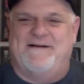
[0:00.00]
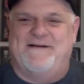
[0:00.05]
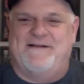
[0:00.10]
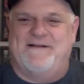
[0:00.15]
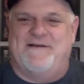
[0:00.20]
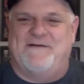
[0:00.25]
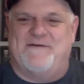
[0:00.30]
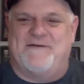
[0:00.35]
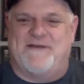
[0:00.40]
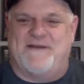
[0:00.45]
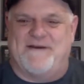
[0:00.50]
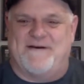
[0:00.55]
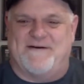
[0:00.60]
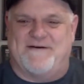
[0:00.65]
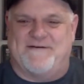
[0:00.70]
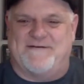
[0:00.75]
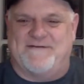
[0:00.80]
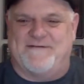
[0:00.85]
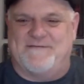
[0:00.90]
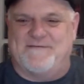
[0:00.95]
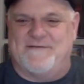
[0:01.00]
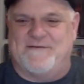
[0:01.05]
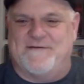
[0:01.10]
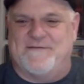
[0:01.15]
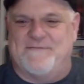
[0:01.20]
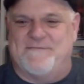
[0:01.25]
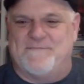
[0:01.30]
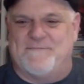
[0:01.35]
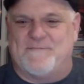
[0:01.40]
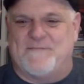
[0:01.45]
There we go.
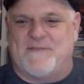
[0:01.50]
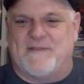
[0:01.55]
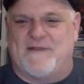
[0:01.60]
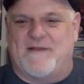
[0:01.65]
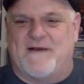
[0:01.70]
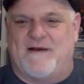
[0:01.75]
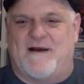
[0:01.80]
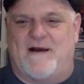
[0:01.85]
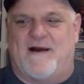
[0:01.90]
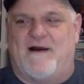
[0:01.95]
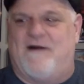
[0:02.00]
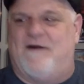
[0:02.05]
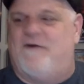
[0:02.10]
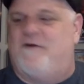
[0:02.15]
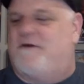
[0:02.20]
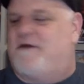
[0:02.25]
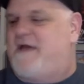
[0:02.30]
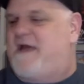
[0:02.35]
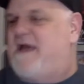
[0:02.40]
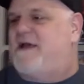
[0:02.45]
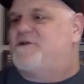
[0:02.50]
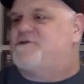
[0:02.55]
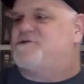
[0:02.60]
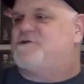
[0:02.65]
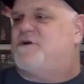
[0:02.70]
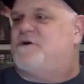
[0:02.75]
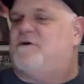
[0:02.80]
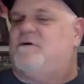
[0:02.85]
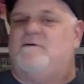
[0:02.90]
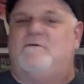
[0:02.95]
Okay,
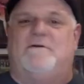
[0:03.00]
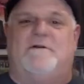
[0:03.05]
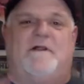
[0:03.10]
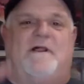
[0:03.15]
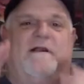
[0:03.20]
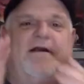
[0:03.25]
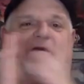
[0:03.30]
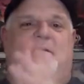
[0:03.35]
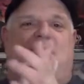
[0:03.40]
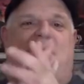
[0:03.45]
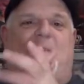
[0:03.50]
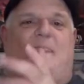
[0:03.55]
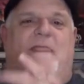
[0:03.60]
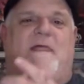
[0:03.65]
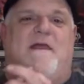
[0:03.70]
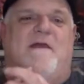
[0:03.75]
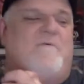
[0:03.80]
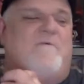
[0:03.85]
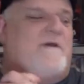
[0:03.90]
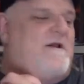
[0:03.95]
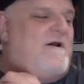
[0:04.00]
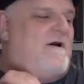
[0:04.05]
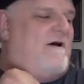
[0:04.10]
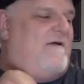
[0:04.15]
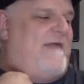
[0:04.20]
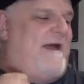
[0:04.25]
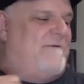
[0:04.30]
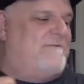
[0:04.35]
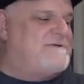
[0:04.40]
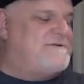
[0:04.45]
so here we
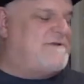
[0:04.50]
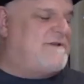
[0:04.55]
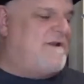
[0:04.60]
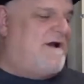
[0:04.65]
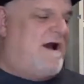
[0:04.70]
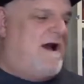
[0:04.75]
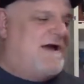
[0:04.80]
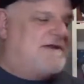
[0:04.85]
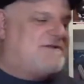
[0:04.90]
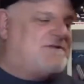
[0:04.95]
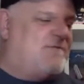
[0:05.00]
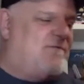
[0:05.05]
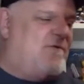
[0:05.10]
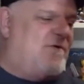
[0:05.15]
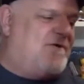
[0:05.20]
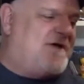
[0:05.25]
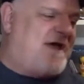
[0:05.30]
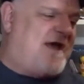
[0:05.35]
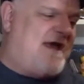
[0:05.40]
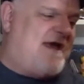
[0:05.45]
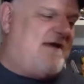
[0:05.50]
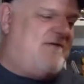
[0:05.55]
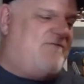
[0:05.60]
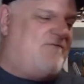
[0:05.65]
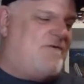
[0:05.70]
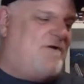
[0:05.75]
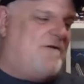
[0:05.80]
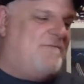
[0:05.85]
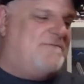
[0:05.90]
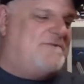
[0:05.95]
go. That was an awesome okay
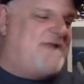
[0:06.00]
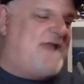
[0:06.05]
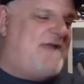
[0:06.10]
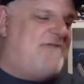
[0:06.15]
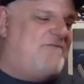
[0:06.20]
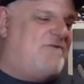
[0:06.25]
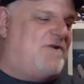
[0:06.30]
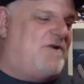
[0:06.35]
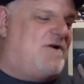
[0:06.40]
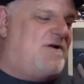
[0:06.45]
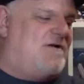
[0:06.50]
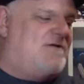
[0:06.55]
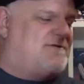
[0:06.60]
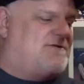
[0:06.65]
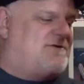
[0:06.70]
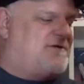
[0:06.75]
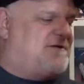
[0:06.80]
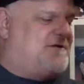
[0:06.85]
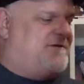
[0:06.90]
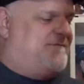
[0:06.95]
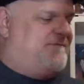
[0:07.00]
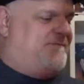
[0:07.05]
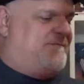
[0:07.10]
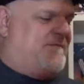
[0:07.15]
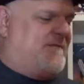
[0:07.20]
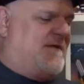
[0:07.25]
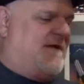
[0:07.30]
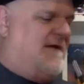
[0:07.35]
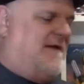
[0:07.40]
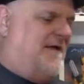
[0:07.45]
from David Ernst.
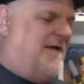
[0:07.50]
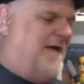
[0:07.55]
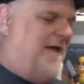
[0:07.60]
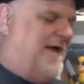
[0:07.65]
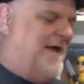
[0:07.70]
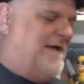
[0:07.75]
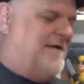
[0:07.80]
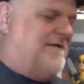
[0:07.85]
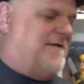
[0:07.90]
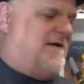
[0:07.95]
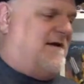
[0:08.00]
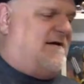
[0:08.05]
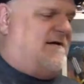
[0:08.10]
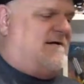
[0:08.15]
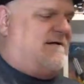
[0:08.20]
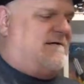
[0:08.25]
And